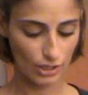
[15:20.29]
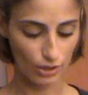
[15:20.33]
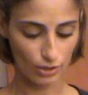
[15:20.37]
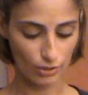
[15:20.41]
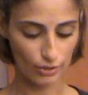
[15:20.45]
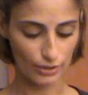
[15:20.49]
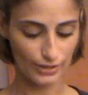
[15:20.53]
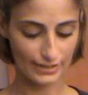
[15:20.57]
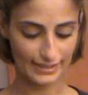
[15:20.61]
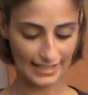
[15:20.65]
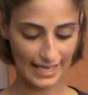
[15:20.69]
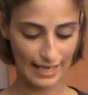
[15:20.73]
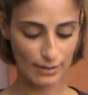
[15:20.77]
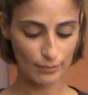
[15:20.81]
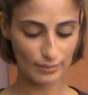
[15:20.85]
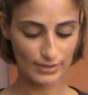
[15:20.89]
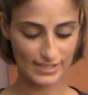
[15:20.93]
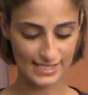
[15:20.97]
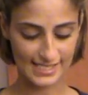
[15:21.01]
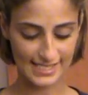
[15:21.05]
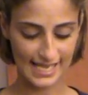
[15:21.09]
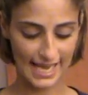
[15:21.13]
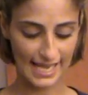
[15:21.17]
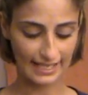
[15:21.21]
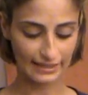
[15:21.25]
or they
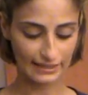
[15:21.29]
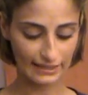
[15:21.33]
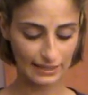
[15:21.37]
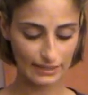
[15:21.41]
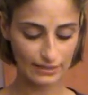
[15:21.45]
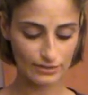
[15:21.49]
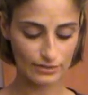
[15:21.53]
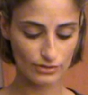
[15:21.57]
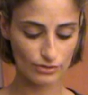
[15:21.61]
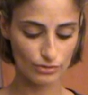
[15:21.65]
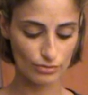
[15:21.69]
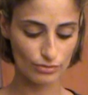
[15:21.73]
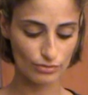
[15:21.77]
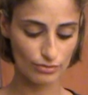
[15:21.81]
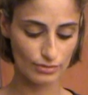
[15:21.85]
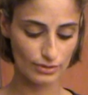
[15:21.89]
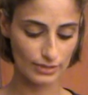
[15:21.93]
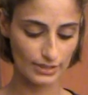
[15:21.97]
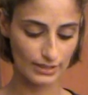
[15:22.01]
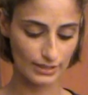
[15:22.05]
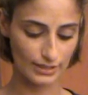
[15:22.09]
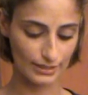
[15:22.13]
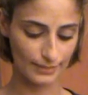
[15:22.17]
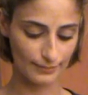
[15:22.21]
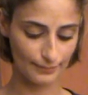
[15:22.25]
will send it to
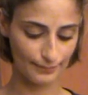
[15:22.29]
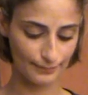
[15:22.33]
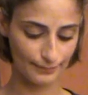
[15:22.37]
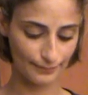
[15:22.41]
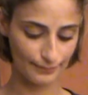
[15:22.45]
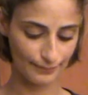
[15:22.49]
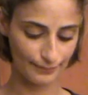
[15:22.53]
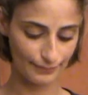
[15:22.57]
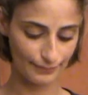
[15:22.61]
the